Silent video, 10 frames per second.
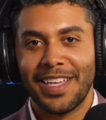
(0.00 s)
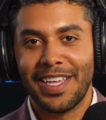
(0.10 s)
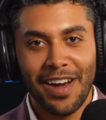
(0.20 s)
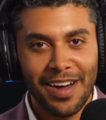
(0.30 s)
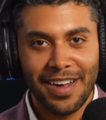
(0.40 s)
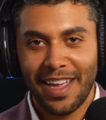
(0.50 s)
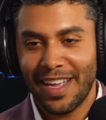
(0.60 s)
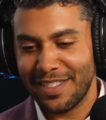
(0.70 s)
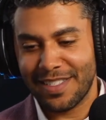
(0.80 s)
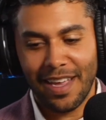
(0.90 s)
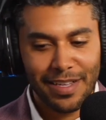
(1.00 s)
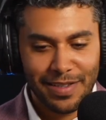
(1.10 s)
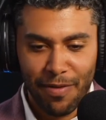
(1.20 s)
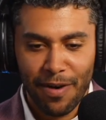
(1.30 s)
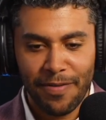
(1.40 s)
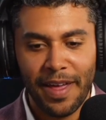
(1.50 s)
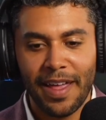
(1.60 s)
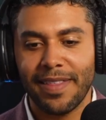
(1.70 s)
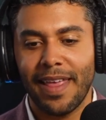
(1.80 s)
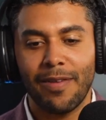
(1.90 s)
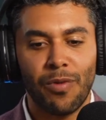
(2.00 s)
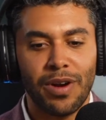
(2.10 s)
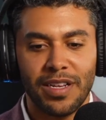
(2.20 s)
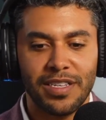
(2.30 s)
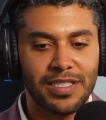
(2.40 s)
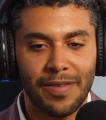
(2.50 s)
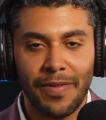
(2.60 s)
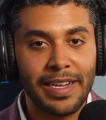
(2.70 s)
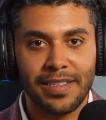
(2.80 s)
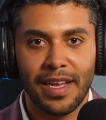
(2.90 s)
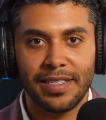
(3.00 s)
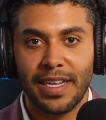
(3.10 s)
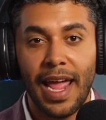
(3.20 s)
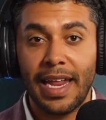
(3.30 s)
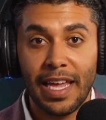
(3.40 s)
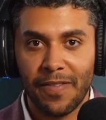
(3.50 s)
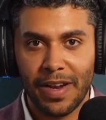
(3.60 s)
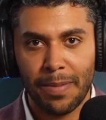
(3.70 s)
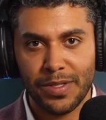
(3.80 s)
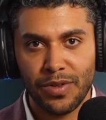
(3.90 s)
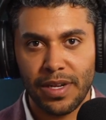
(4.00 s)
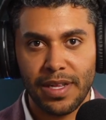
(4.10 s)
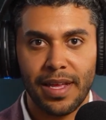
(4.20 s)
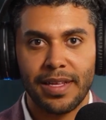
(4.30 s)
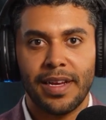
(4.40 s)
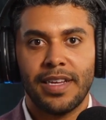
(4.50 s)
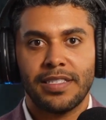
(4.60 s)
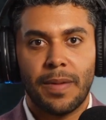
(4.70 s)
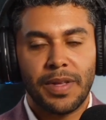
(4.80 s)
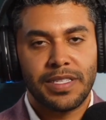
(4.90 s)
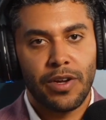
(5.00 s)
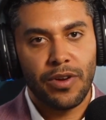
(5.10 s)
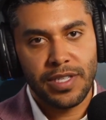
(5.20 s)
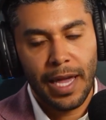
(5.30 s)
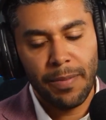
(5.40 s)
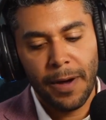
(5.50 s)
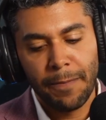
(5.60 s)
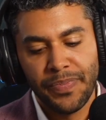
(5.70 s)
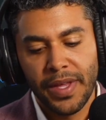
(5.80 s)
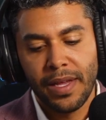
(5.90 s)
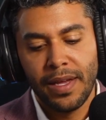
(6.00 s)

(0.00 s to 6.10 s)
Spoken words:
young and zealous for our faith and wanted to just evangelize at any given opportunity that something serious came up.